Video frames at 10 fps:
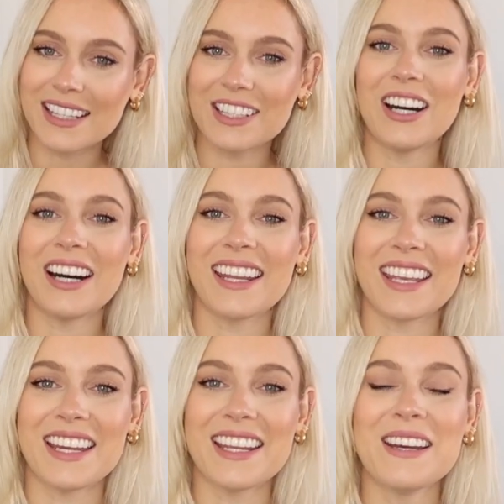in a
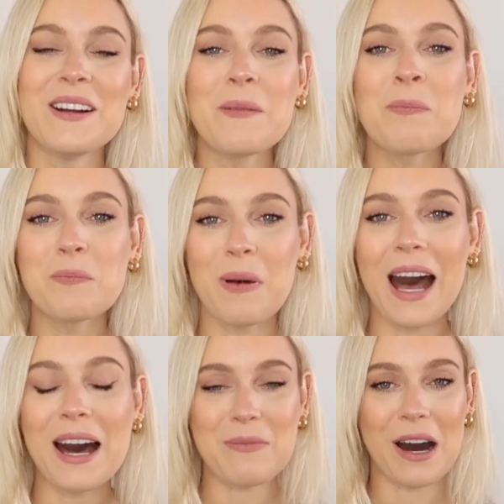cardigan,
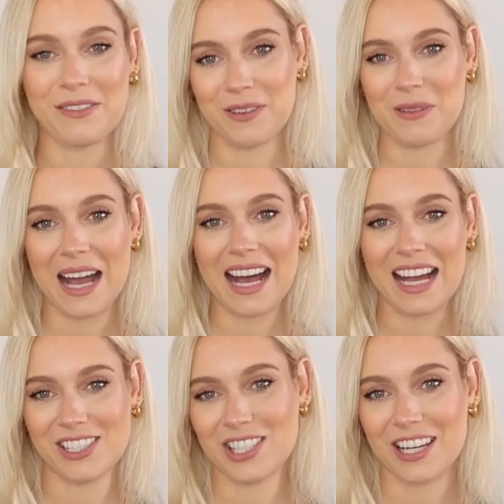but apart from that
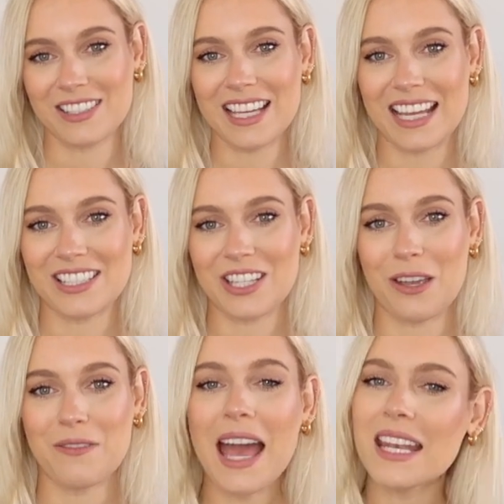I don't tend to
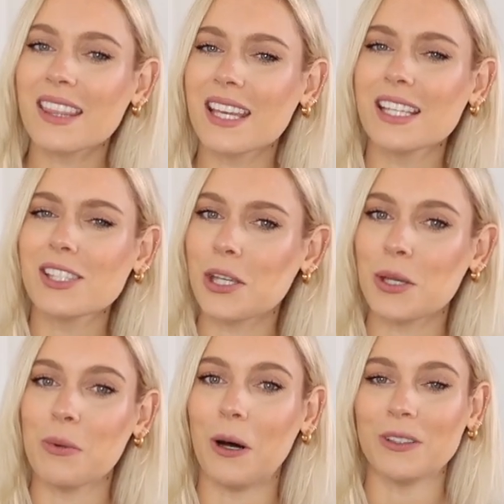go for anything
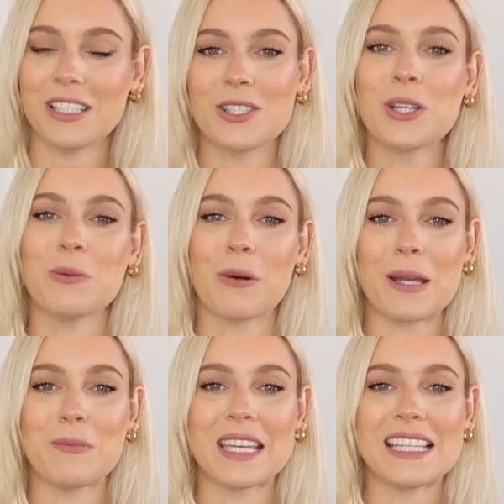too bold and too
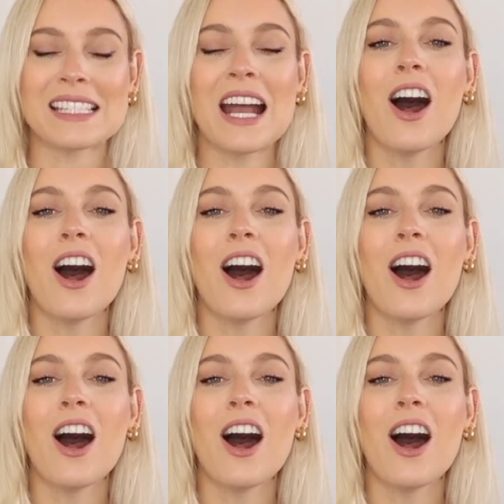bright because